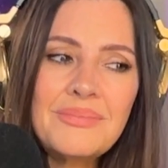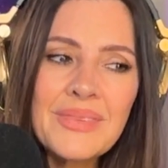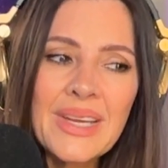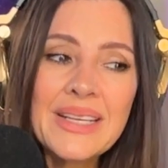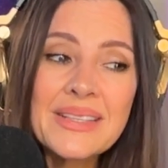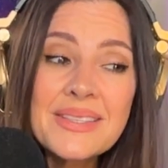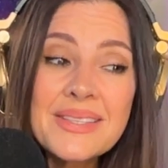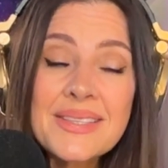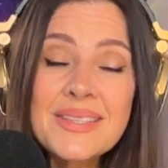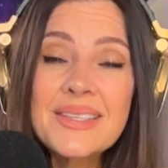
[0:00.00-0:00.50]

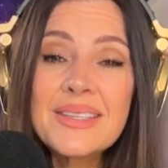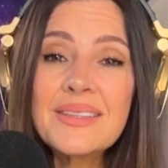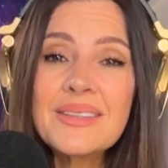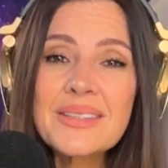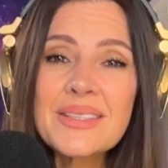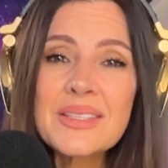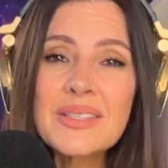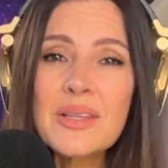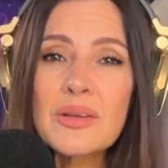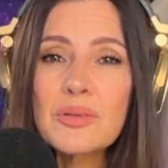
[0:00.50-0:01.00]
it still
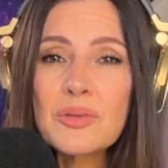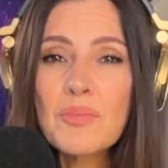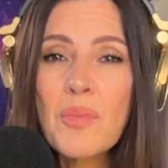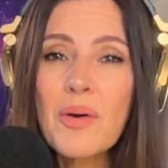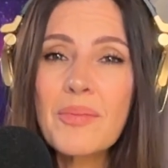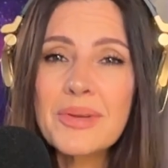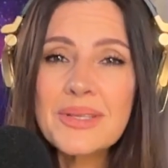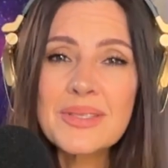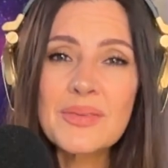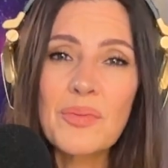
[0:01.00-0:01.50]
is those
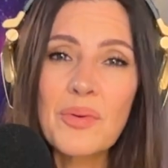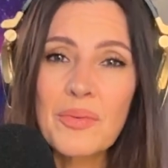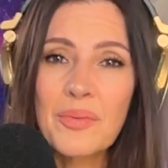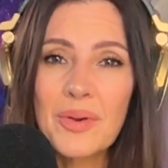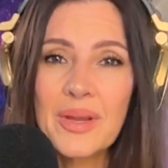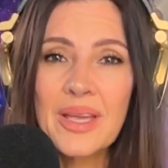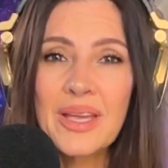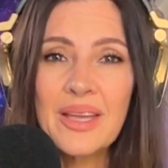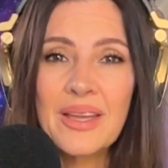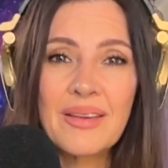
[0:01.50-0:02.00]
moments where
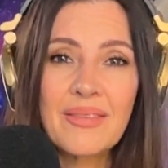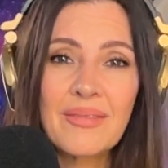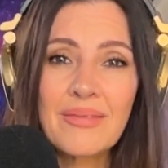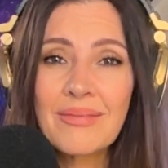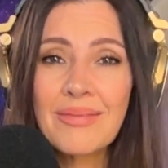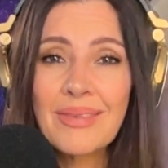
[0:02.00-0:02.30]
we